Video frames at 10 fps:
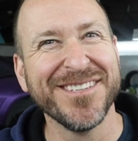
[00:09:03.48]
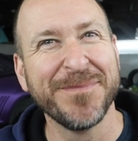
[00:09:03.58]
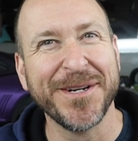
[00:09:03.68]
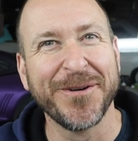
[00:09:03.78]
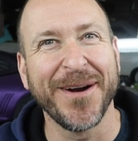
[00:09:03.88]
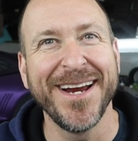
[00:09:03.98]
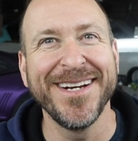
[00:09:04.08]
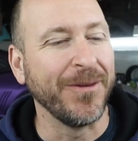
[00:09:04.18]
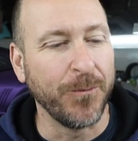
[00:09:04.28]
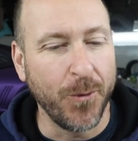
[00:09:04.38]
has been
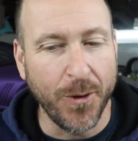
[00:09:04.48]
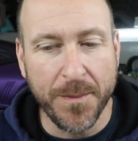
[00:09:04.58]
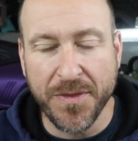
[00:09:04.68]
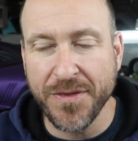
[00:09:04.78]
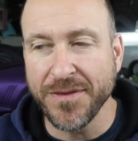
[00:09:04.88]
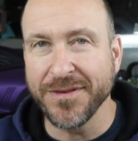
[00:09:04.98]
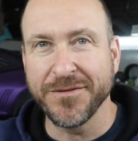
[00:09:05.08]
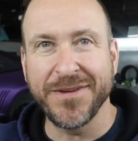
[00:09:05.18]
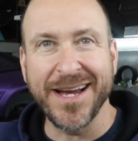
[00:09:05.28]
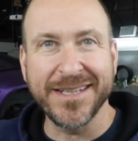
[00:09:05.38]
great. The warmth,
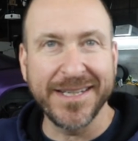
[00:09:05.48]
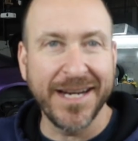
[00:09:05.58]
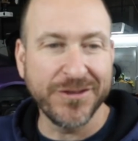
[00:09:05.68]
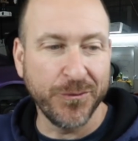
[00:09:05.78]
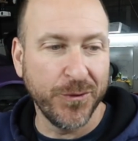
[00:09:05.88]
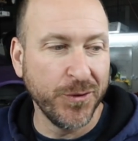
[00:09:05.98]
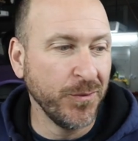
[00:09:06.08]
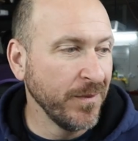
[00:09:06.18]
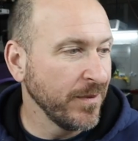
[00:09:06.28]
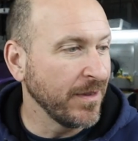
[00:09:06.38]
the fact that he has a
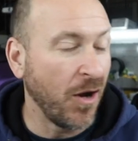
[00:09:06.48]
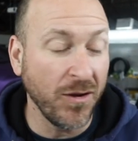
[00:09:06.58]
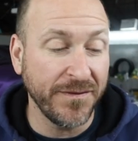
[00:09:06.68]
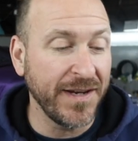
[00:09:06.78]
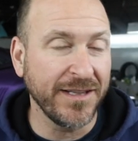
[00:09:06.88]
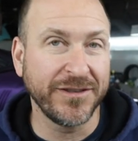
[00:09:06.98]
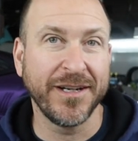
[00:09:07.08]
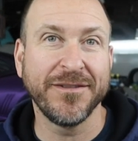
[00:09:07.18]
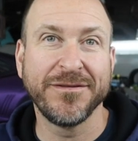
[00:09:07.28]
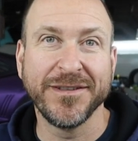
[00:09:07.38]
room, all of that
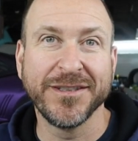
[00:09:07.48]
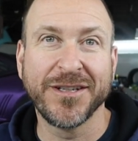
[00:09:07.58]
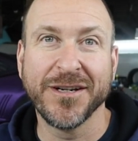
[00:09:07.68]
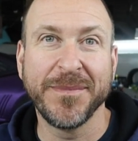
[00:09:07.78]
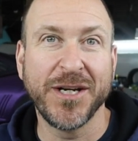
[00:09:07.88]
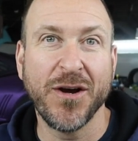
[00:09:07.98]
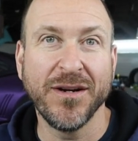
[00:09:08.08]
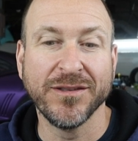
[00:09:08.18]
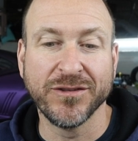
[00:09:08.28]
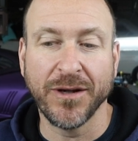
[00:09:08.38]
stuff is gonna be
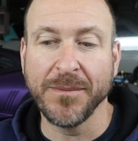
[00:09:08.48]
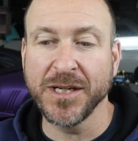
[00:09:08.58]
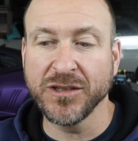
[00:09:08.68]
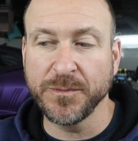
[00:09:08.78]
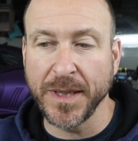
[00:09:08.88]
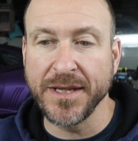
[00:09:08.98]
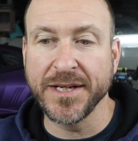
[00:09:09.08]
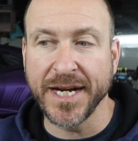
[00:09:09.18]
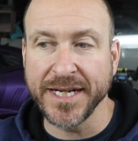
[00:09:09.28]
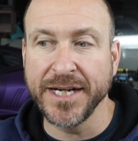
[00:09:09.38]
gone. So I'm gonna spend the
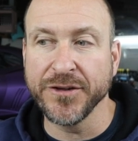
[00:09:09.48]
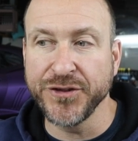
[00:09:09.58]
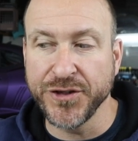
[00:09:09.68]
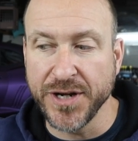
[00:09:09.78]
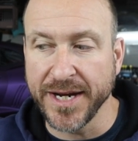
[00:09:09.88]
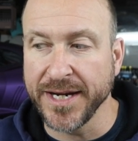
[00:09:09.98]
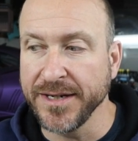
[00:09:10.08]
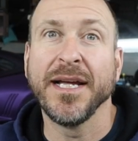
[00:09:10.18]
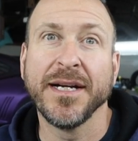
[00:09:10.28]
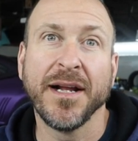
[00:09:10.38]
night here tonight,
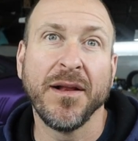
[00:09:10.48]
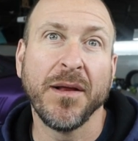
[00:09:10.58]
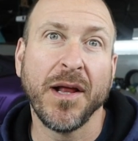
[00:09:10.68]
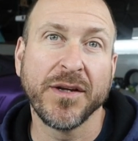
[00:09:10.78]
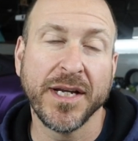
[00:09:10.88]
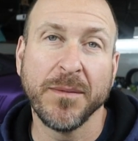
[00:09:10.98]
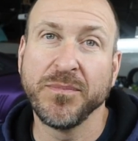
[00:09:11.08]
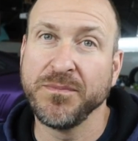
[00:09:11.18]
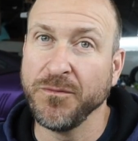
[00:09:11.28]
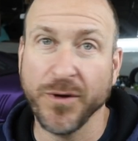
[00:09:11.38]
and then I'll get
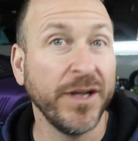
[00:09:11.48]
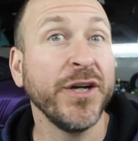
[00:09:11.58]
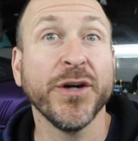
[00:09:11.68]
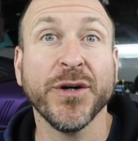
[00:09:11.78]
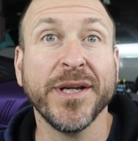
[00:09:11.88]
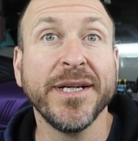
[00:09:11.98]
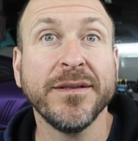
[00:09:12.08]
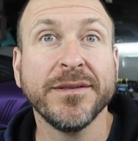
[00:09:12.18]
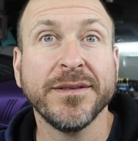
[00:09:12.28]
up really early